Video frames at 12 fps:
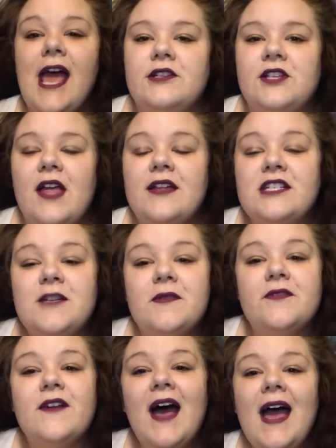Challenge
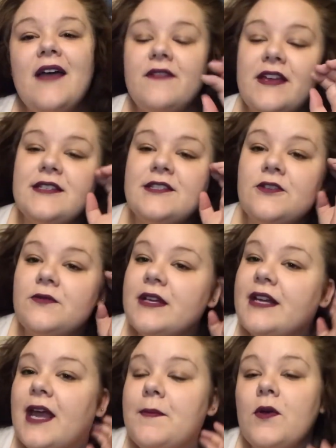number five is to
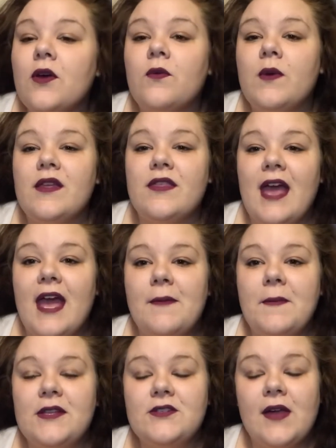read a book with a
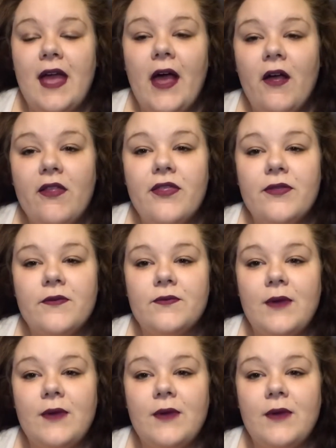mental health